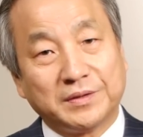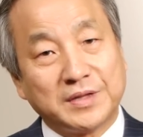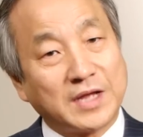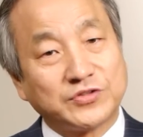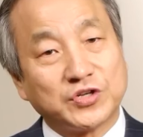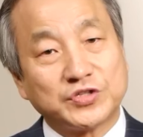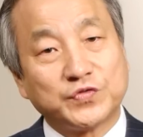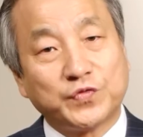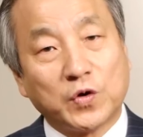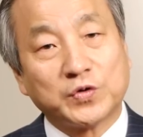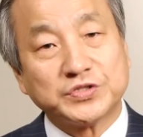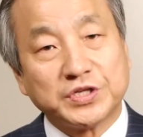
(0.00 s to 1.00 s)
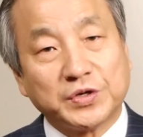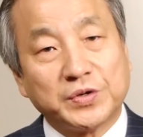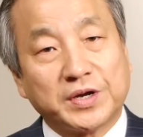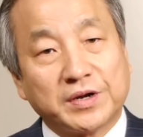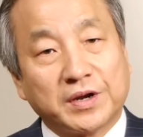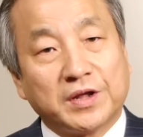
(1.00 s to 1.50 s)
not just focusing
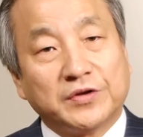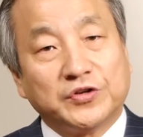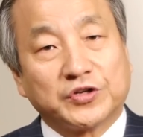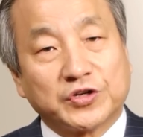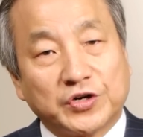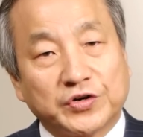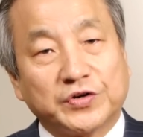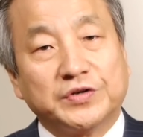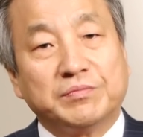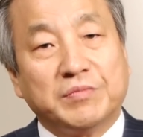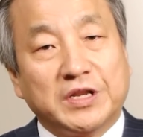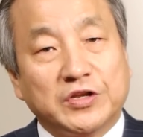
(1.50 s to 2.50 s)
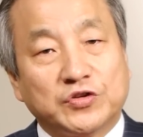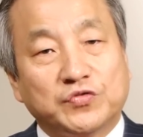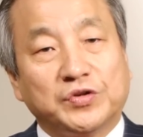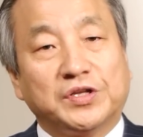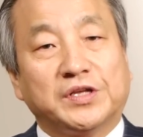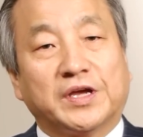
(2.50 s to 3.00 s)
on the current
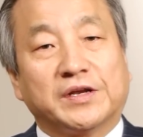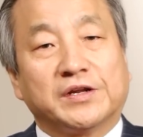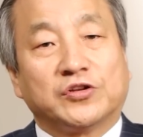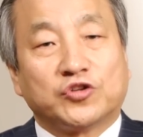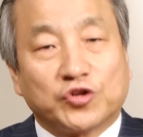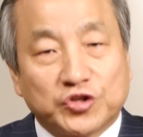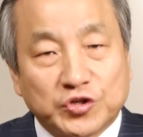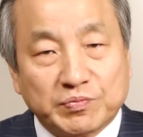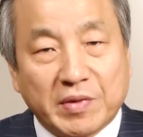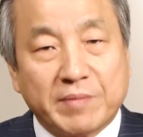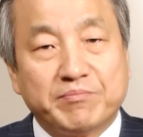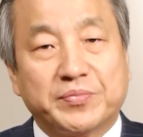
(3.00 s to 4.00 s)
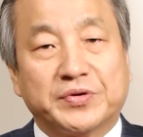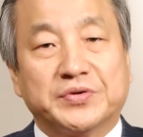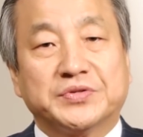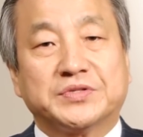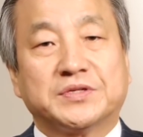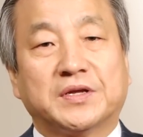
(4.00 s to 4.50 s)
ministry and the church
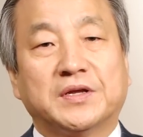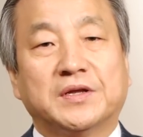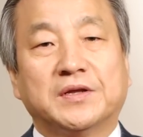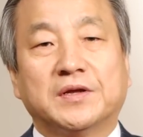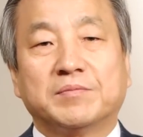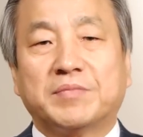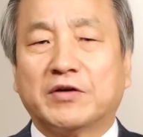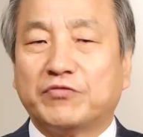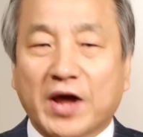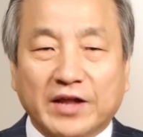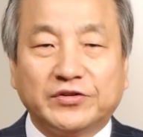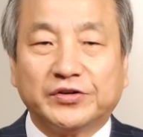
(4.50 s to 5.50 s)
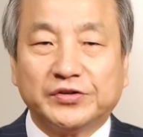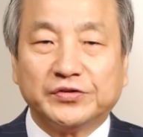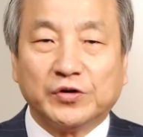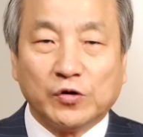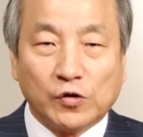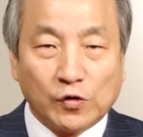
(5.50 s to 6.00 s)
members, but
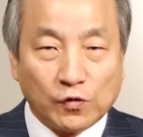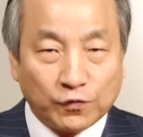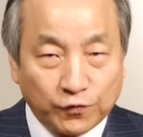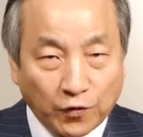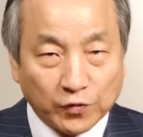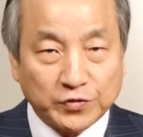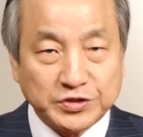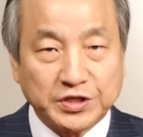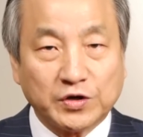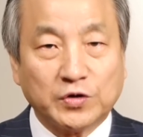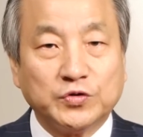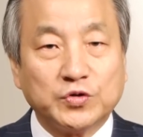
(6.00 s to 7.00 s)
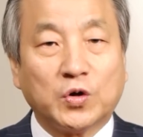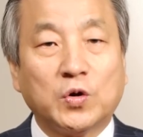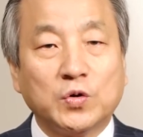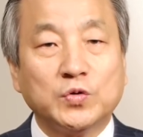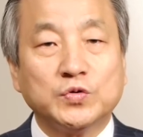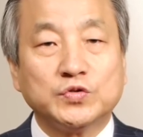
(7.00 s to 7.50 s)
rather focusing on
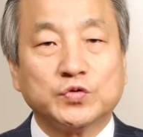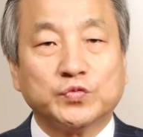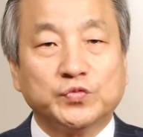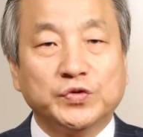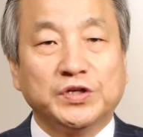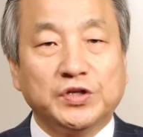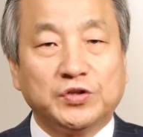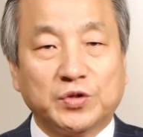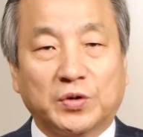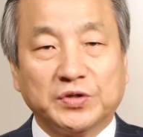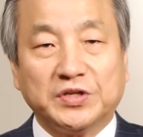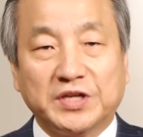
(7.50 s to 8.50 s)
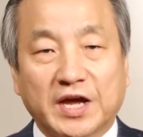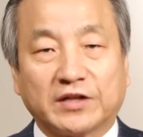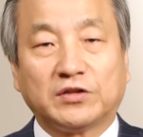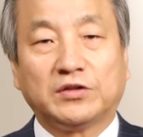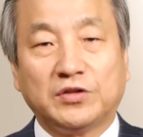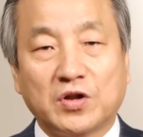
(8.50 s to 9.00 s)
those we don't
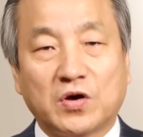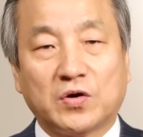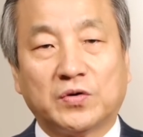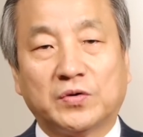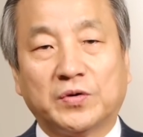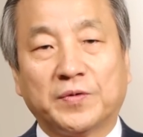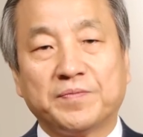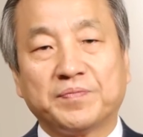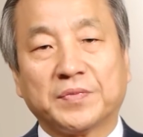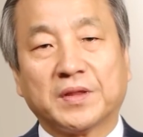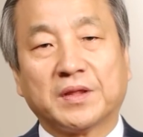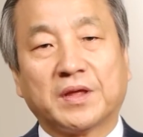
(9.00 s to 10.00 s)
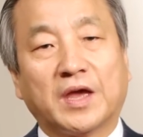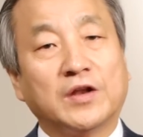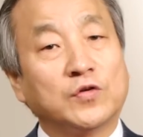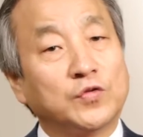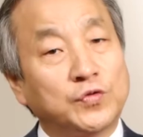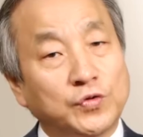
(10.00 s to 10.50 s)
yet know
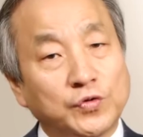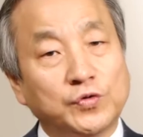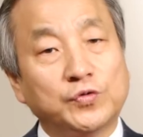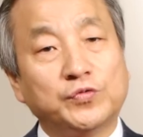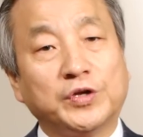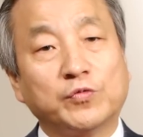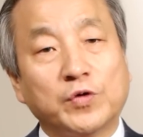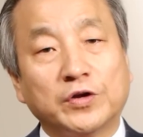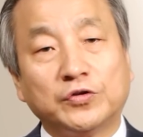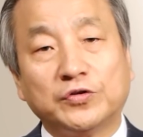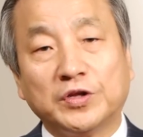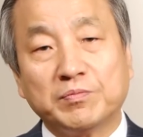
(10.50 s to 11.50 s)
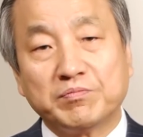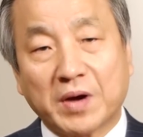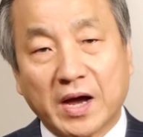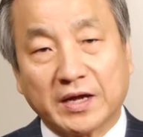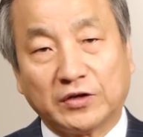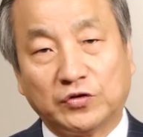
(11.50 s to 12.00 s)
and who we want to
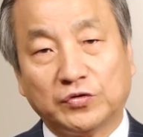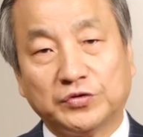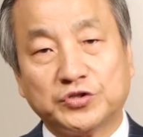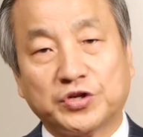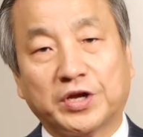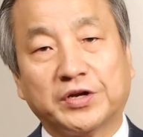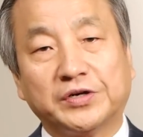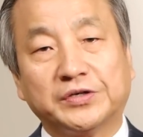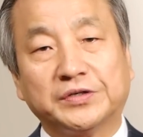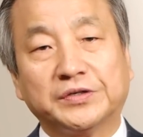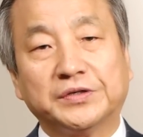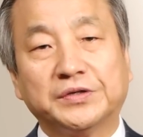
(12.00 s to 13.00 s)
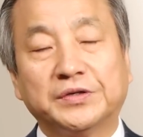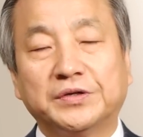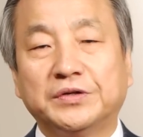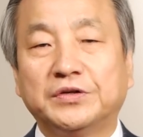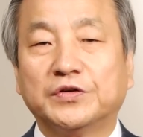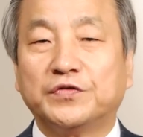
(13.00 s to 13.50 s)
invite to share
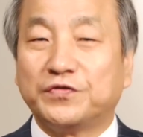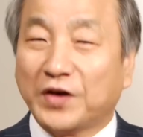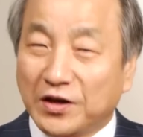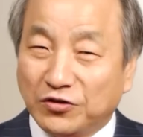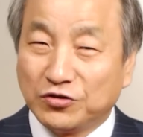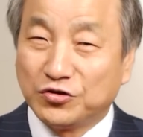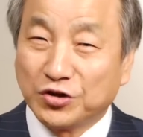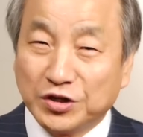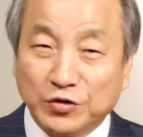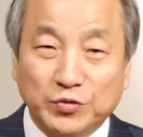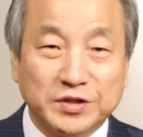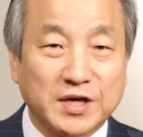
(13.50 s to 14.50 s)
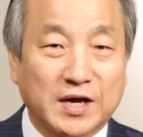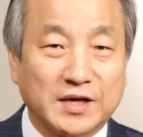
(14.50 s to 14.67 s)
the faith journey with